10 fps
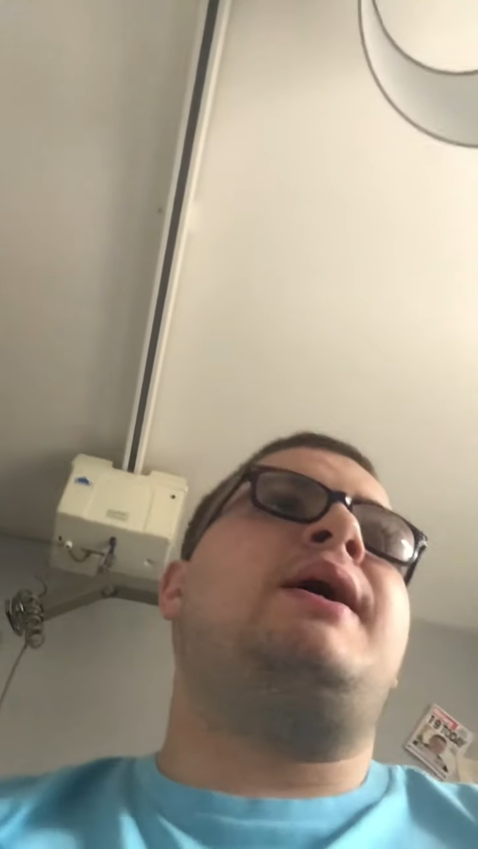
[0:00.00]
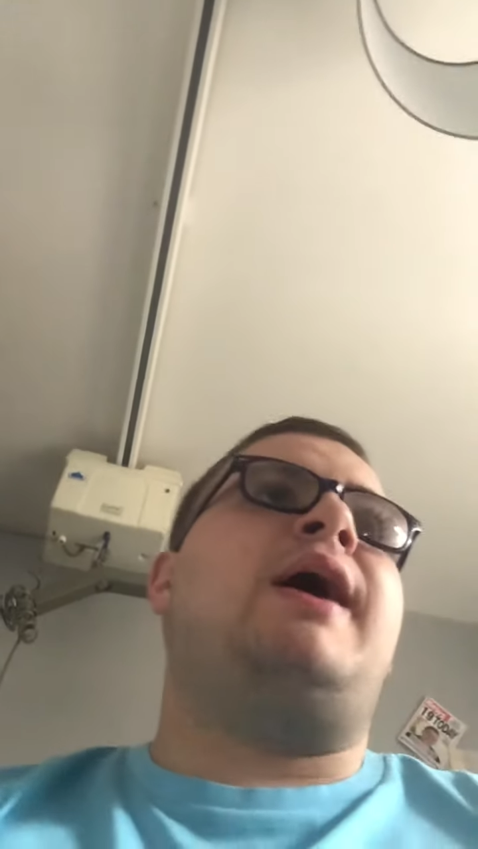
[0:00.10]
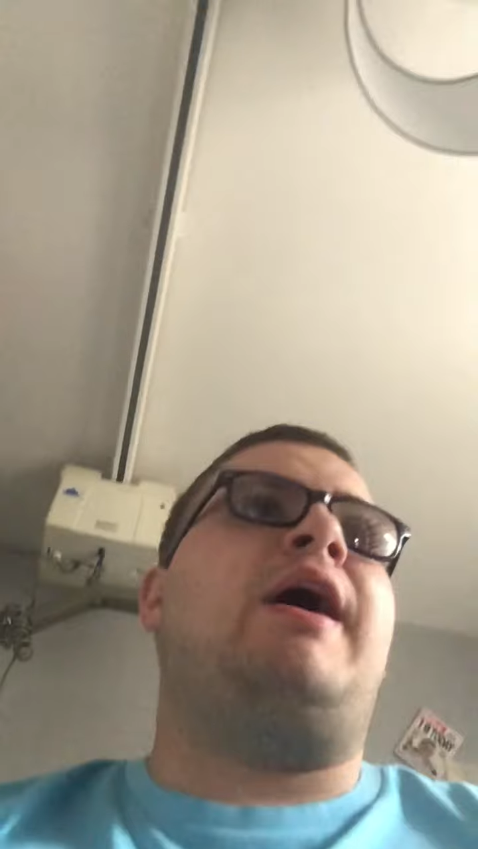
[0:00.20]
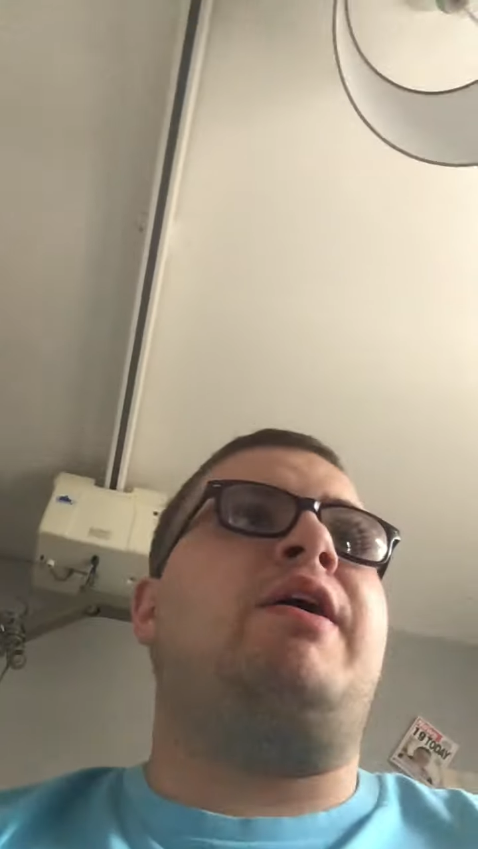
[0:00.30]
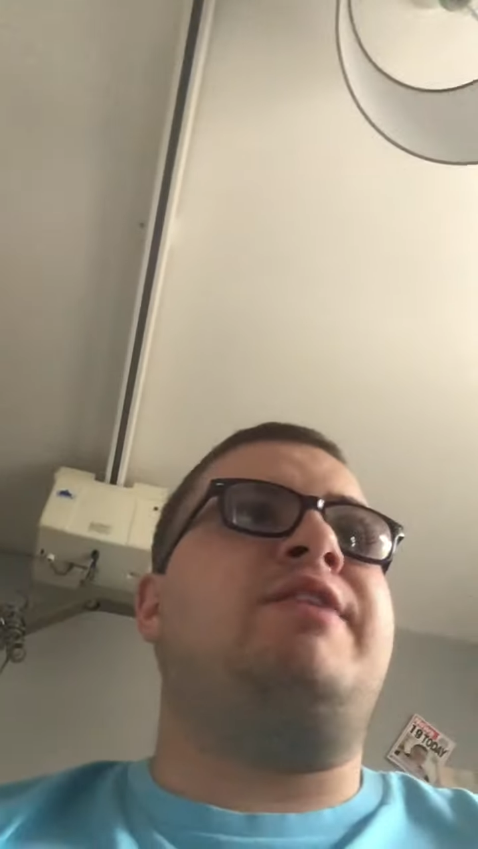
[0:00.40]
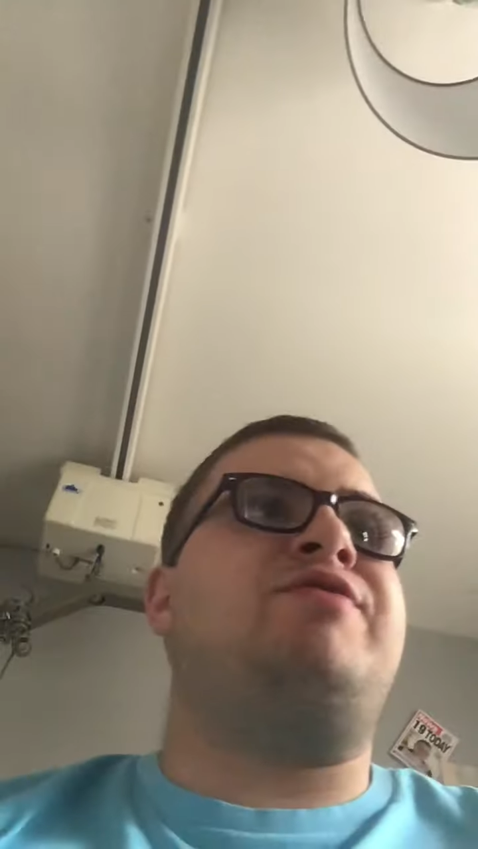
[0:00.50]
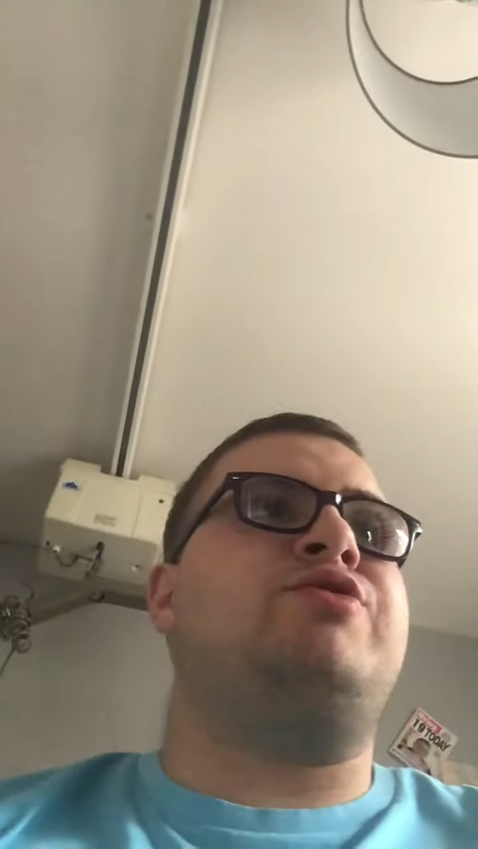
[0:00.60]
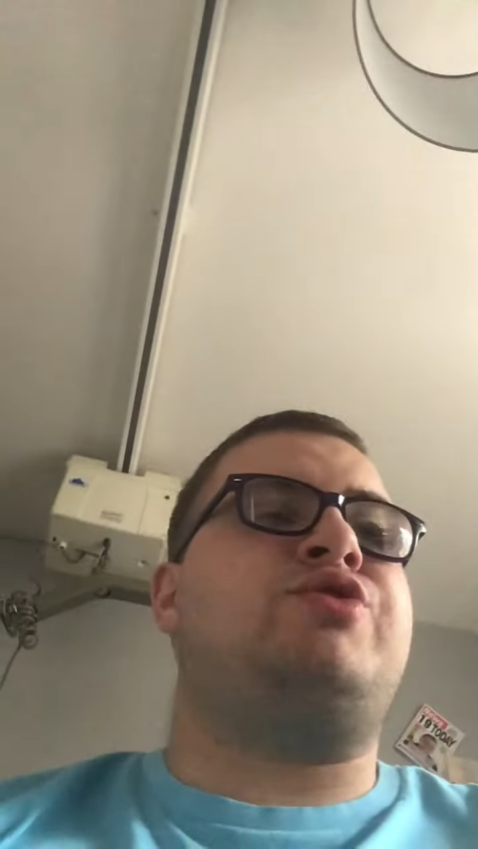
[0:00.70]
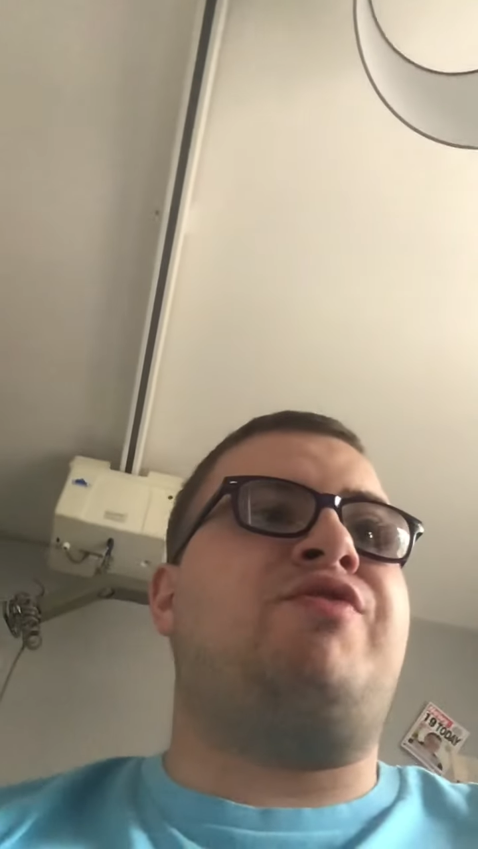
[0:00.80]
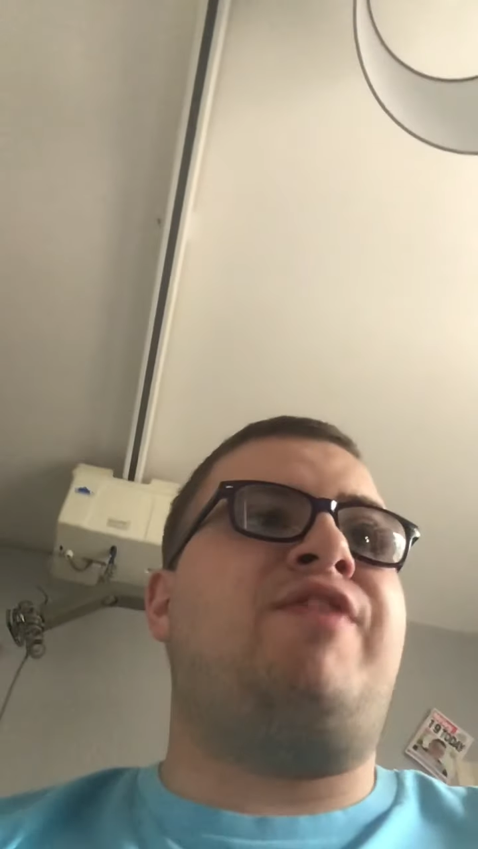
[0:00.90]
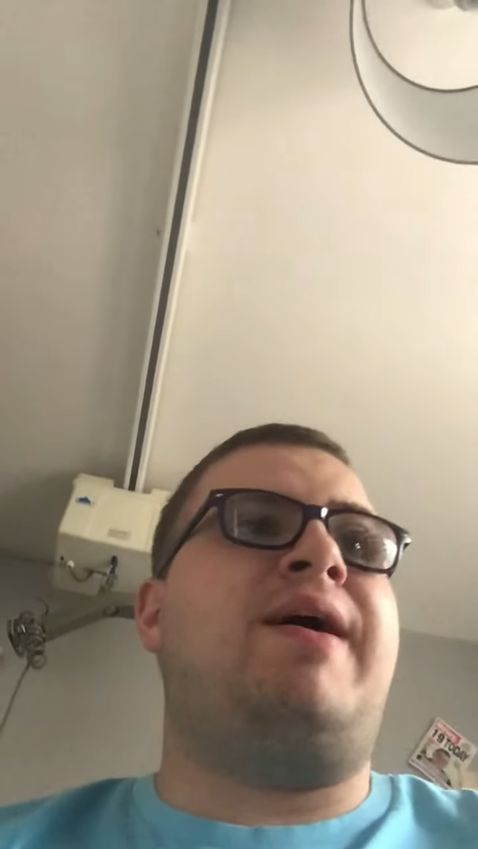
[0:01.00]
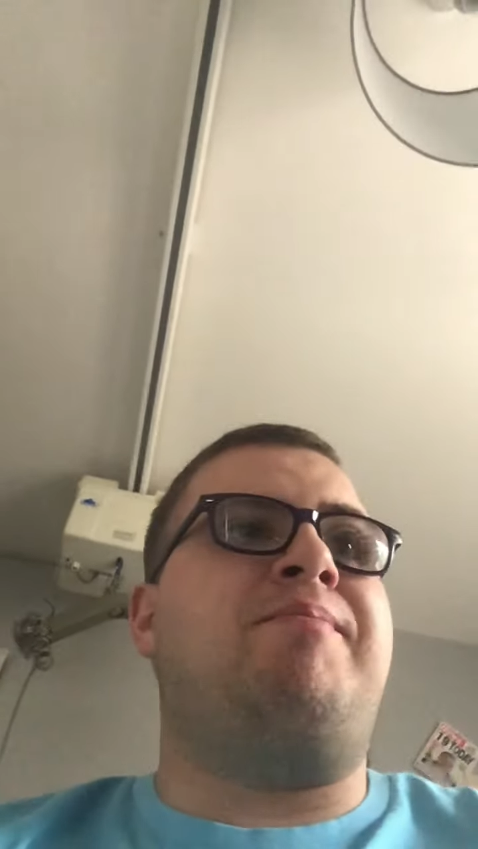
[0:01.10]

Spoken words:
how he feels the fan